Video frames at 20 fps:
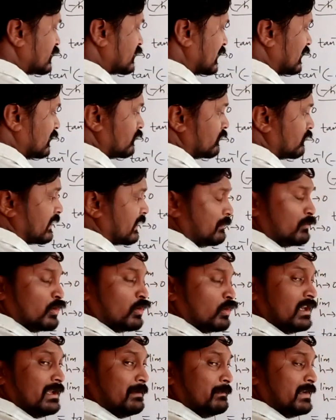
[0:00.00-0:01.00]
So now
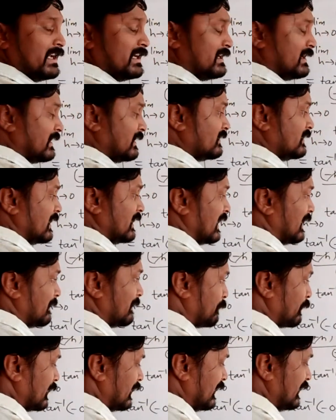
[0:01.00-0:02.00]
remove limit,
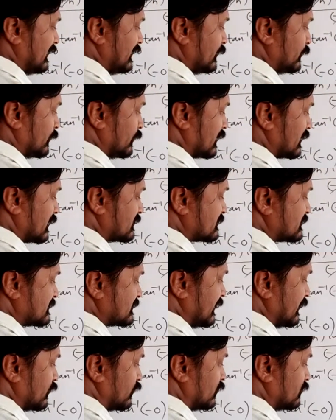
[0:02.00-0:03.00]
apply
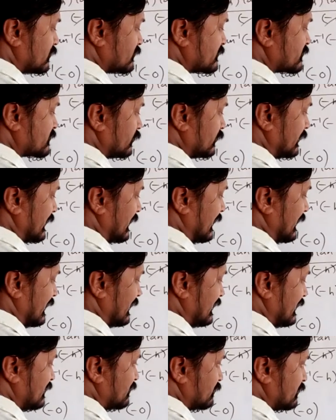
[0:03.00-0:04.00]
your 0. So
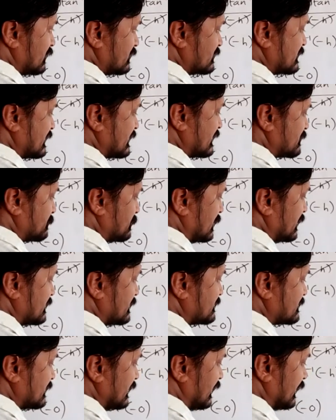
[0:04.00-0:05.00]
tan inverse h
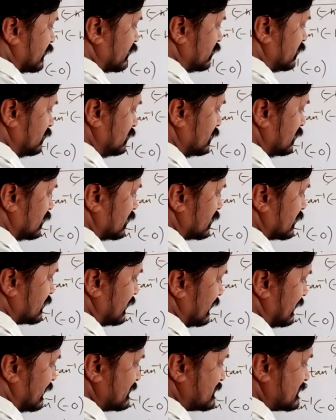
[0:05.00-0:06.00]
plus 0,
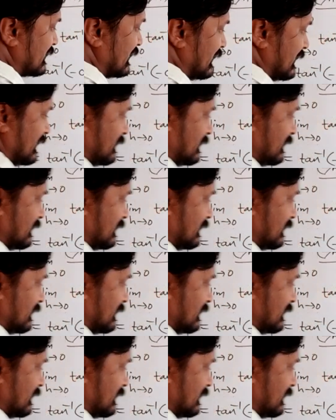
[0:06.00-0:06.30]
that is